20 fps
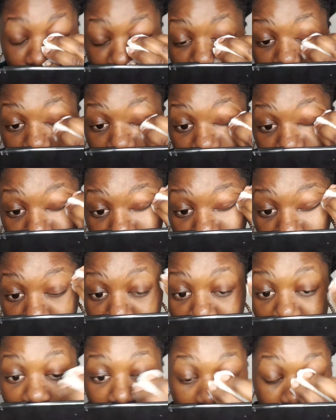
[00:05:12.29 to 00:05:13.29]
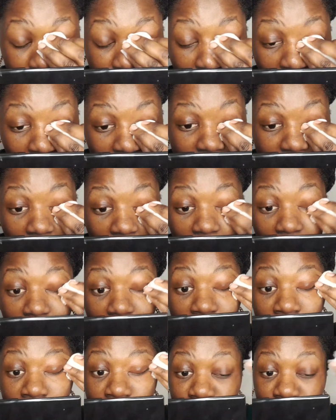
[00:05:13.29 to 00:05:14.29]
do it if you've got my kind of eyes.
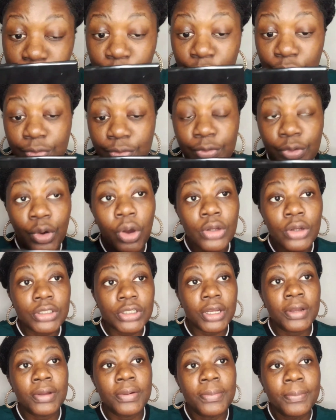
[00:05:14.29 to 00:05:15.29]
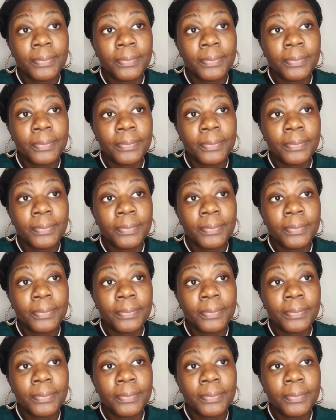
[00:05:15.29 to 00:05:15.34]
If you've got